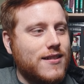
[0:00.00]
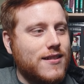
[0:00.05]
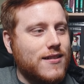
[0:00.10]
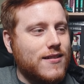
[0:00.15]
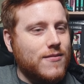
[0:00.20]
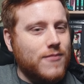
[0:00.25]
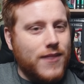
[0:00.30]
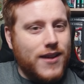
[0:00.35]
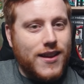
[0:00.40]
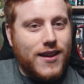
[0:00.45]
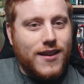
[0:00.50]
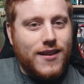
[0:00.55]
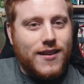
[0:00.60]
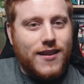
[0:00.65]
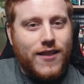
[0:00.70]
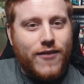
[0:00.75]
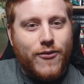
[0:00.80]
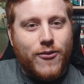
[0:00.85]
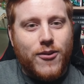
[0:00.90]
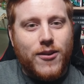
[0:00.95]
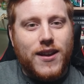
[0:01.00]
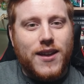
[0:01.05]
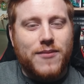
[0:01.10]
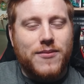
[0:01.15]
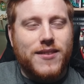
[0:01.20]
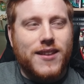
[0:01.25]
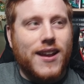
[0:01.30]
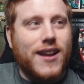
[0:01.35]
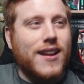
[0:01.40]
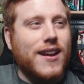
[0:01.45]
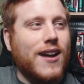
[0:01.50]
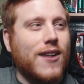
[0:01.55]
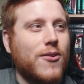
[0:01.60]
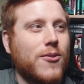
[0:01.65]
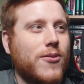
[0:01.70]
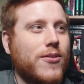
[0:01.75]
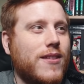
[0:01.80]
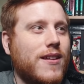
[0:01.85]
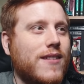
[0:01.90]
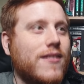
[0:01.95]
Mate, everyone keeps saying how
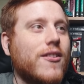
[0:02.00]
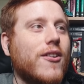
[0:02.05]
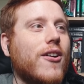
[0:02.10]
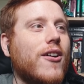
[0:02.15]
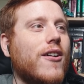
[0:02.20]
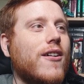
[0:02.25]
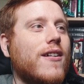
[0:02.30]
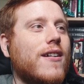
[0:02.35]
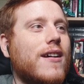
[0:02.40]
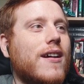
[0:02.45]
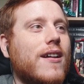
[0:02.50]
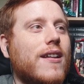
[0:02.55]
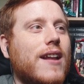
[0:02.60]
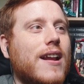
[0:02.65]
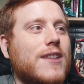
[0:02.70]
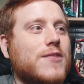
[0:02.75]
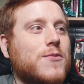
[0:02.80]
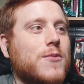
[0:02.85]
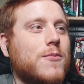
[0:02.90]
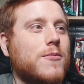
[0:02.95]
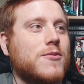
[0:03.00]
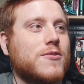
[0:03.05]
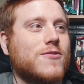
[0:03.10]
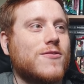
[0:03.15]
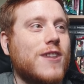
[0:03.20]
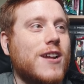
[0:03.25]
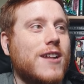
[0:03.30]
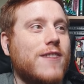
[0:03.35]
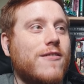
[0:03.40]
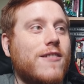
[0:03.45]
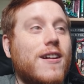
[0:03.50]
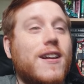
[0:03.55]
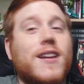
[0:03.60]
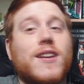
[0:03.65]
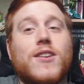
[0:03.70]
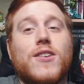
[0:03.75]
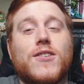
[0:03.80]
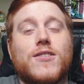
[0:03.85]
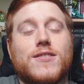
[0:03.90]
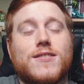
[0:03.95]
good these are. Last one was really, really
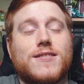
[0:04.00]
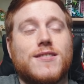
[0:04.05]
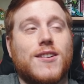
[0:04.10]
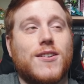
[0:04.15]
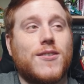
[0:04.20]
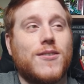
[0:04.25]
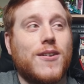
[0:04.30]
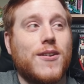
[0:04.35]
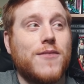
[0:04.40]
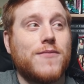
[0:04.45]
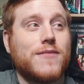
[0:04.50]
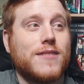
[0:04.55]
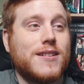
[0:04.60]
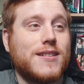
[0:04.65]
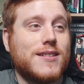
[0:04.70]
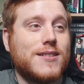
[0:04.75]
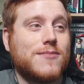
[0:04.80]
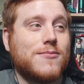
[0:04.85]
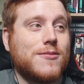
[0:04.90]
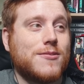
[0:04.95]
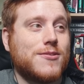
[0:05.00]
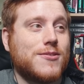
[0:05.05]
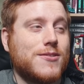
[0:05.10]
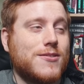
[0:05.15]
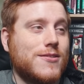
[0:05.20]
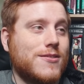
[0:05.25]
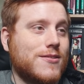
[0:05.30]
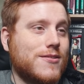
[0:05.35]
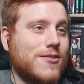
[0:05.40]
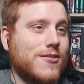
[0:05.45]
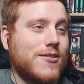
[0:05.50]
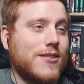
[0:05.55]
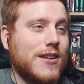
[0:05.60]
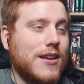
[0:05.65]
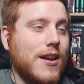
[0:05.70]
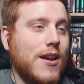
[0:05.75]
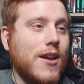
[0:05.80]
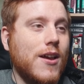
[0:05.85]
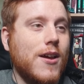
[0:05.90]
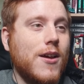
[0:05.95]
good, so hopefully this one's just as good.
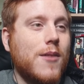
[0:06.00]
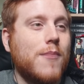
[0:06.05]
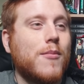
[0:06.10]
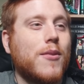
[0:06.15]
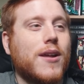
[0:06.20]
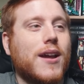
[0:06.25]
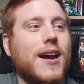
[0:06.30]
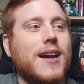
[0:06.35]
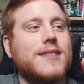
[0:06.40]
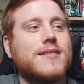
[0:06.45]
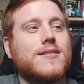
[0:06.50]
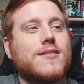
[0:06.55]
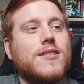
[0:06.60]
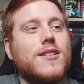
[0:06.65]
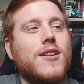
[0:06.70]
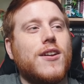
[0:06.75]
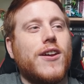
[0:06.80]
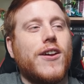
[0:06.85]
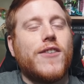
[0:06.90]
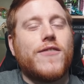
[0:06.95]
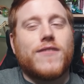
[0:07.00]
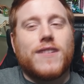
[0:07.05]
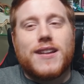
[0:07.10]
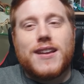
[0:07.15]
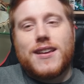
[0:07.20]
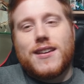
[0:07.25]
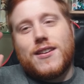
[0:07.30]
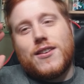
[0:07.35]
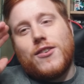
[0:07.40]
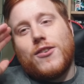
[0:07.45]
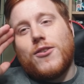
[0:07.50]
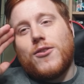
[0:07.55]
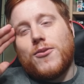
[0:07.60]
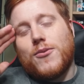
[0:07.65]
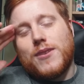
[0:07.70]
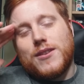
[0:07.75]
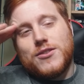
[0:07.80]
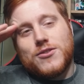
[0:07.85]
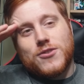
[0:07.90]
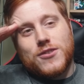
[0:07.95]
But guys, hopefully you
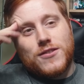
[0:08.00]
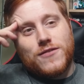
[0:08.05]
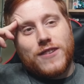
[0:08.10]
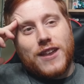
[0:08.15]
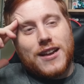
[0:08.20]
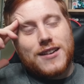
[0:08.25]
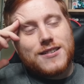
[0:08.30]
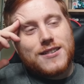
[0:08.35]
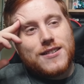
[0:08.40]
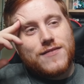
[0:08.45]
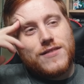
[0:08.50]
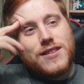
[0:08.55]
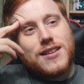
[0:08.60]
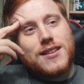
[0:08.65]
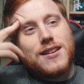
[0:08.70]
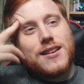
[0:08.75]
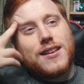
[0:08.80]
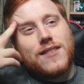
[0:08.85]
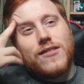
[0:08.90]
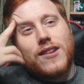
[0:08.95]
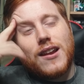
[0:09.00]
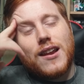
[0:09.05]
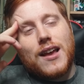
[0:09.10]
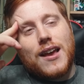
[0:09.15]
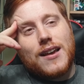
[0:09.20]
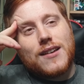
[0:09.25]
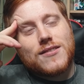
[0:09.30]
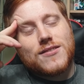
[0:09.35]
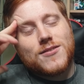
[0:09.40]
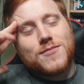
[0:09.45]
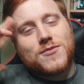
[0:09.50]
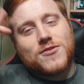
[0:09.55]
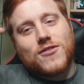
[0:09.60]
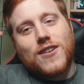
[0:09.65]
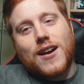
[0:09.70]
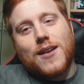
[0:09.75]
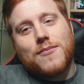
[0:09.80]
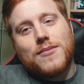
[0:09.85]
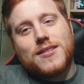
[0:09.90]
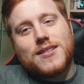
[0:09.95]
enjoyed the reaction. If you did, leave a like,
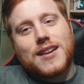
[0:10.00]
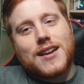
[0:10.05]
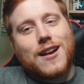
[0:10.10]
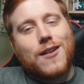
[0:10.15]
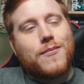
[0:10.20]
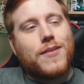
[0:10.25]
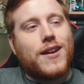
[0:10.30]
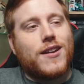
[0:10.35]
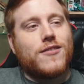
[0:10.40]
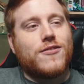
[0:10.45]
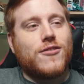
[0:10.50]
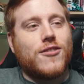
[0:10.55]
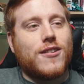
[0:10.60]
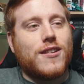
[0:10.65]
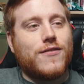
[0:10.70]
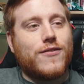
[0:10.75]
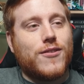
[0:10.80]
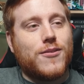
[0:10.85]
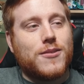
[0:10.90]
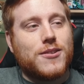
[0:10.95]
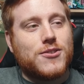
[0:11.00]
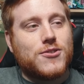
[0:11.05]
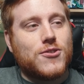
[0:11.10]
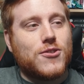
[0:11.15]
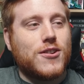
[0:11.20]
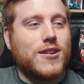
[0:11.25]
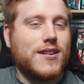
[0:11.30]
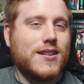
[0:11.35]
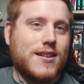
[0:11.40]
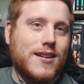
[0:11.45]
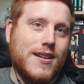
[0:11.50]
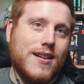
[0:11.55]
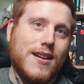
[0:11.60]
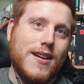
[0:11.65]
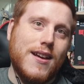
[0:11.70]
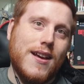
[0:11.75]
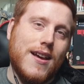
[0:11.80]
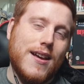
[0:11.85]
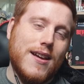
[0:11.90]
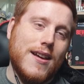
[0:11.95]
subscribe, check out Patreon if you enjoyed
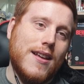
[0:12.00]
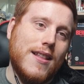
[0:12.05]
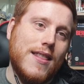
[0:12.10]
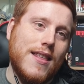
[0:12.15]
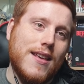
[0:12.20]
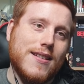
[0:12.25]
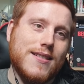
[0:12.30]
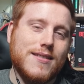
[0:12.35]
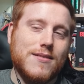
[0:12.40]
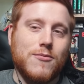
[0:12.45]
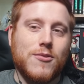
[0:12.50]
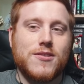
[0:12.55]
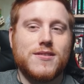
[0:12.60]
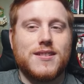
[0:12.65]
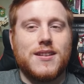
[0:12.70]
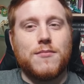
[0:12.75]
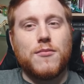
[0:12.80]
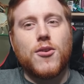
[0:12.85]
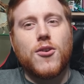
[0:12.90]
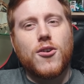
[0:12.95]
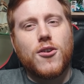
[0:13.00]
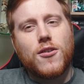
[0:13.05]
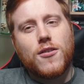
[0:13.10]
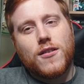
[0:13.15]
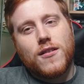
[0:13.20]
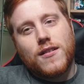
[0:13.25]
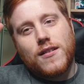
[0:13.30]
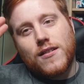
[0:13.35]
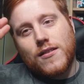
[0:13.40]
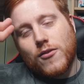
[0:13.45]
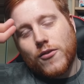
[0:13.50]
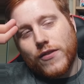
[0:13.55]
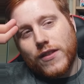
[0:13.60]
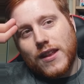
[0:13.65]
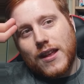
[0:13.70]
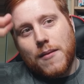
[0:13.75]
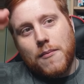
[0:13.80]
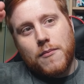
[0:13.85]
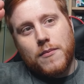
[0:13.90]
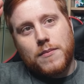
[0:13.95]
this and want to see more. Other than
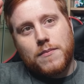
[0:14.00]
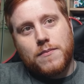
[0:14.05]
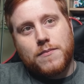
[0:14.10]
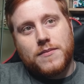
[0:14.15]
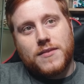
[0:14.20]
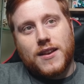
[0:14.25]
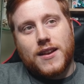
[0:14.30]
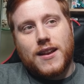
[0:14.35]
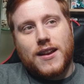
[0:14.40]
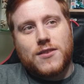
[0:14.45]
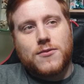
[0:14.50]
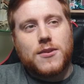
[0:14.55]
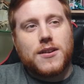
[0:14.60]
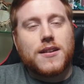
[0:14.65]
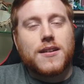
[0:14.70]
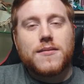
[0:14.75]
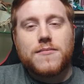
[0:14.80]
that, see you next week.